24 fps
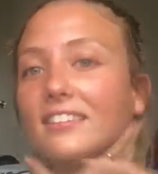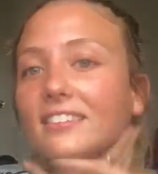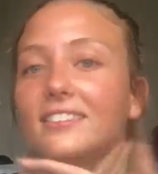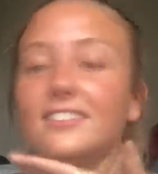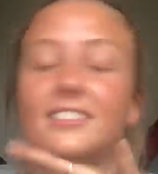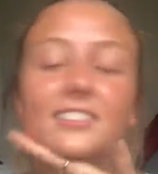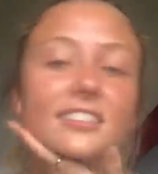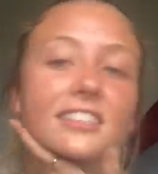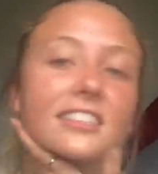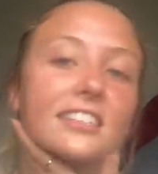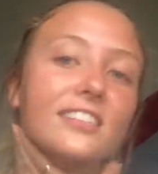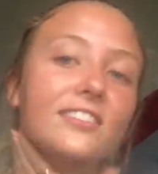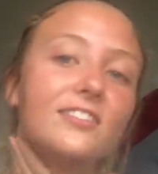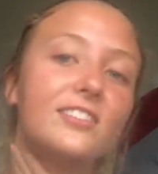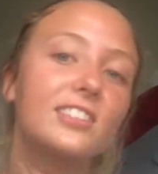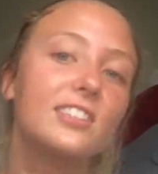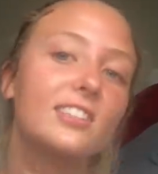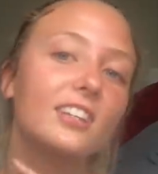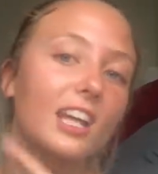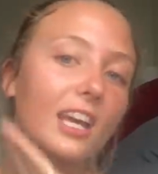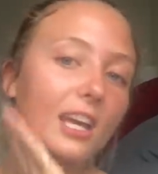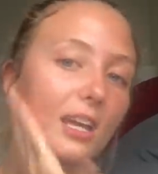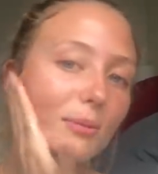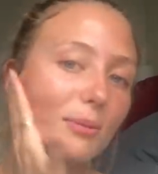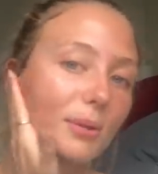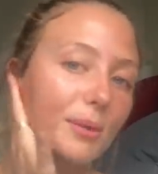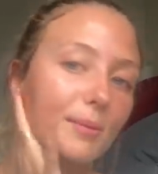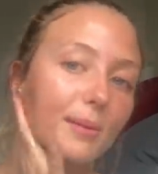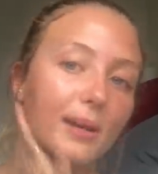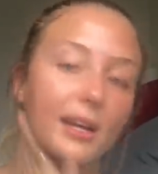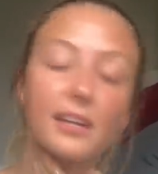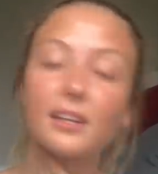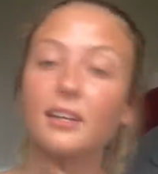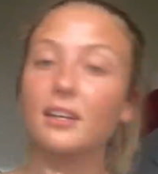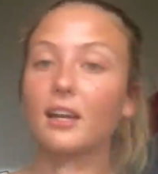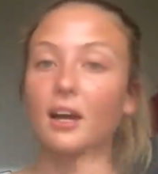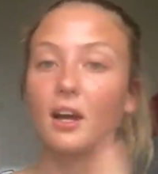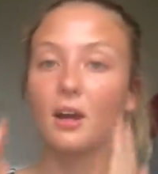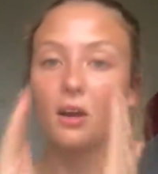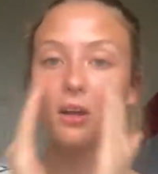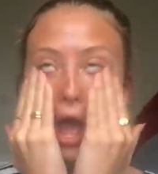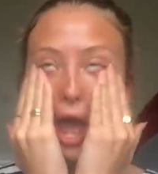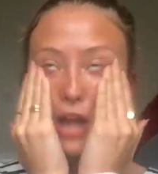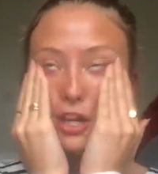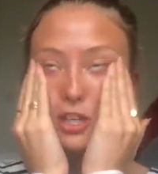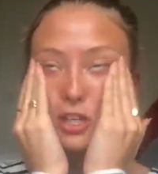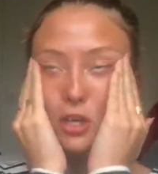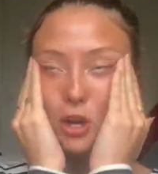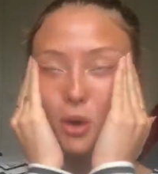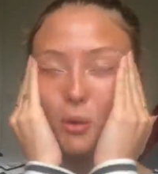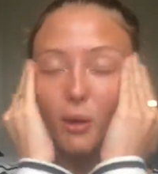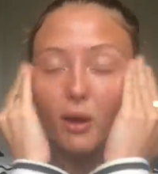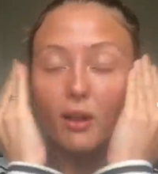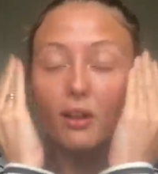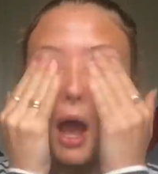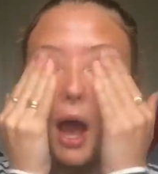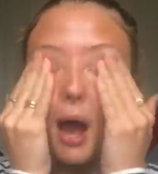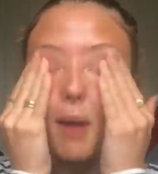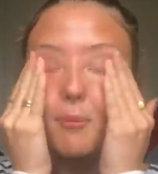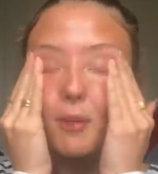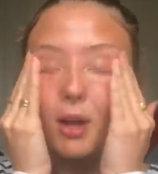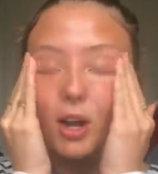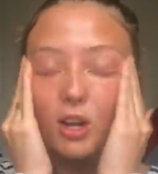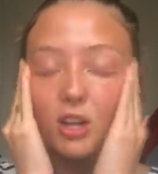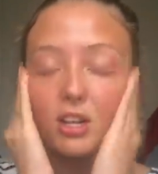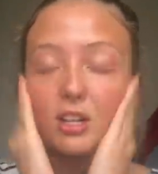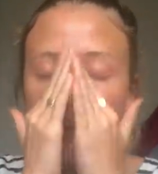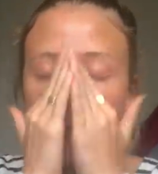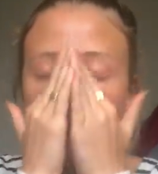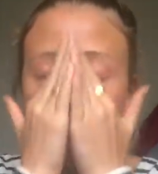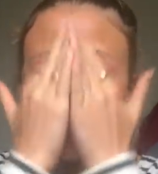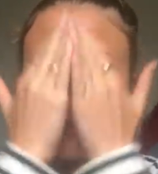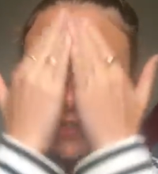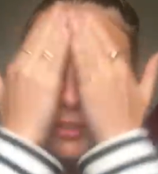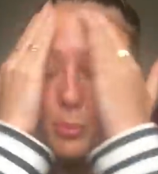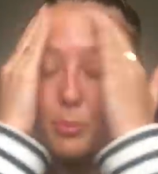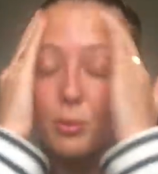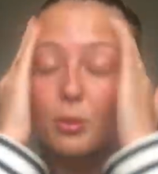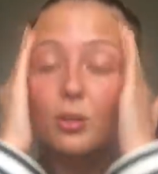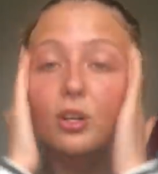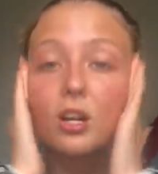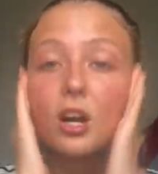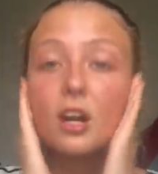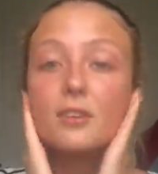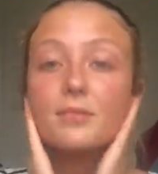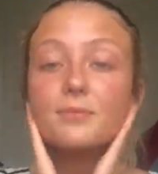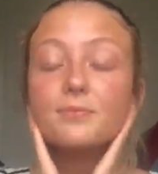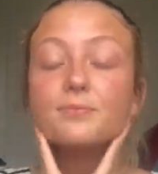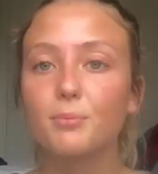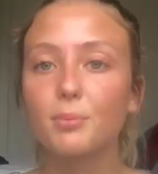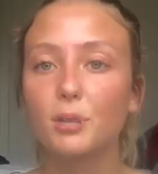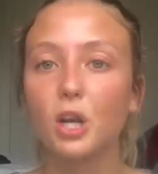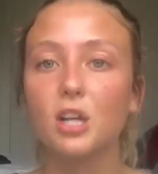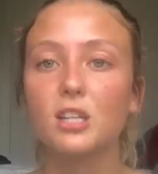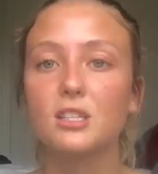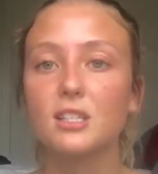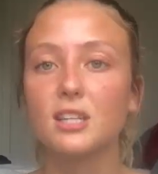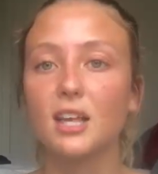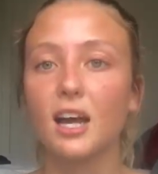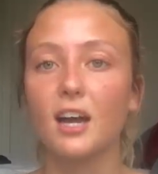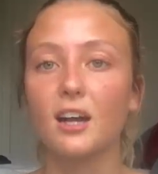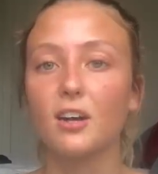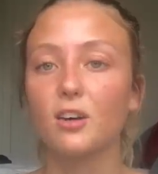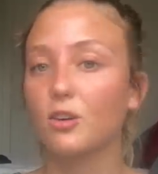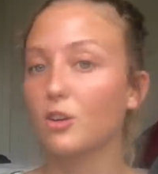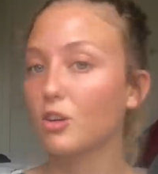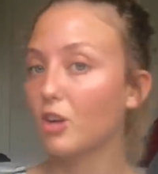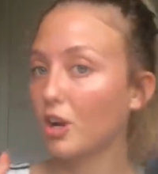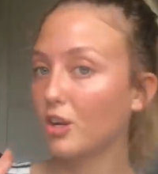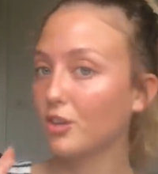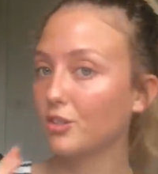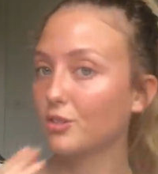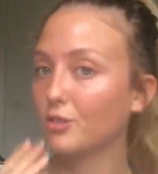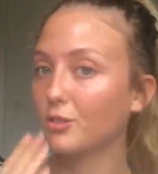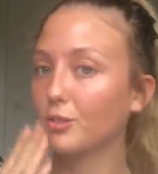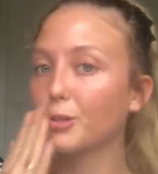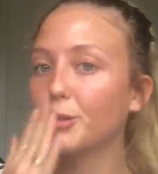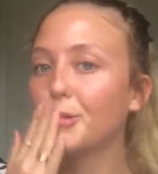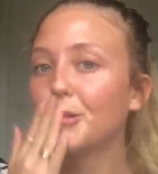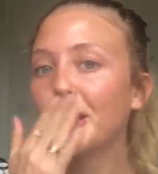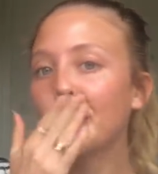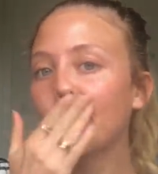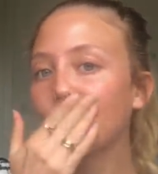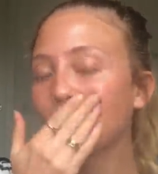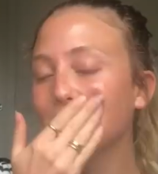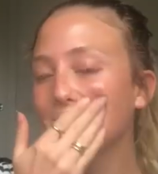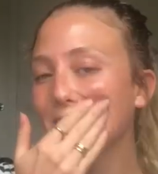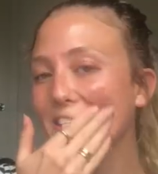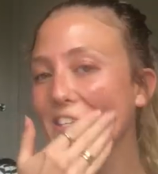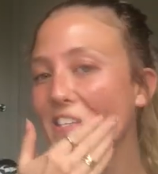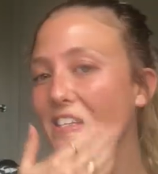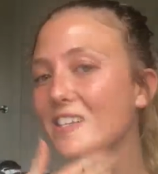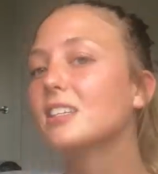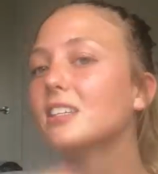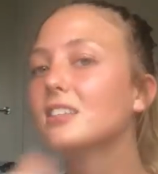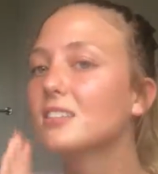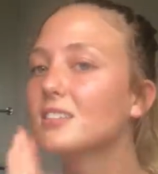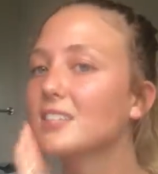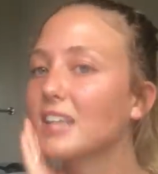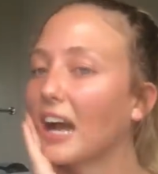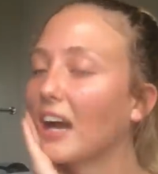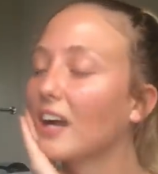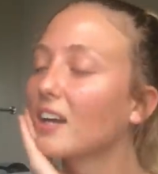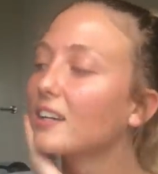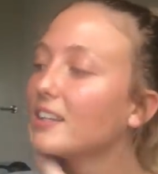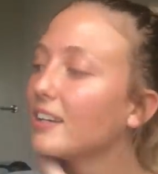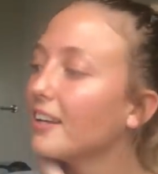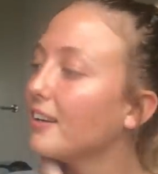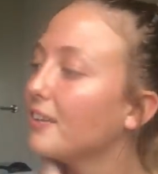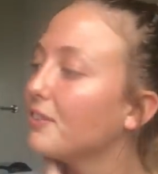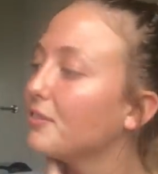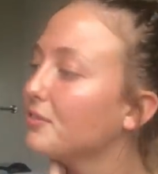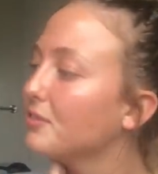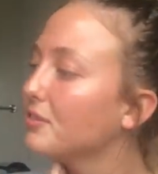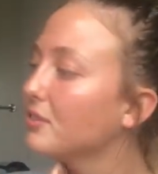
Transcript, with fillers: It's even looking a bit better now. And you know what? I'm not gonna have to put on bronzer or contour because it's dark enough.